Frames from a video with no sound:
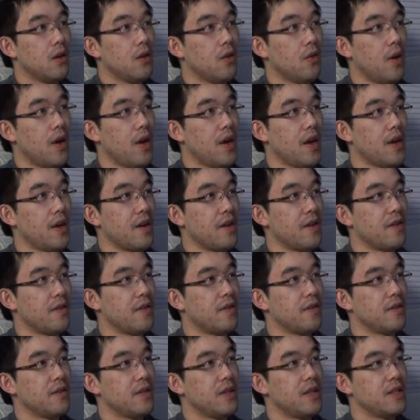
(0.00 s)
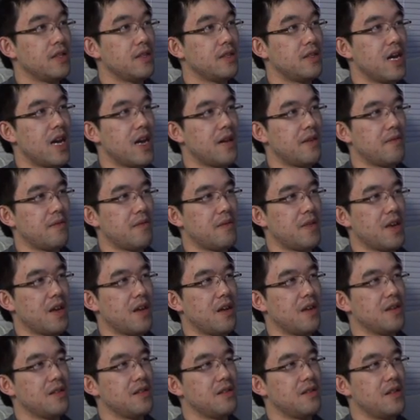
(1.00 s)
Oh, hey. It's that,
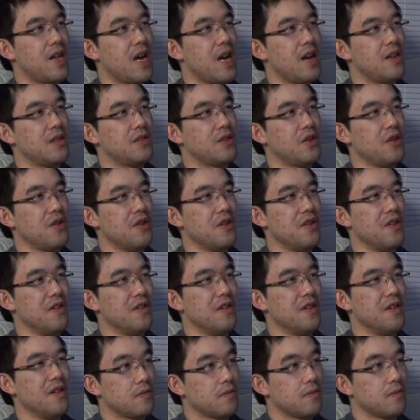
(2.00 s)
that, it's that, it's her.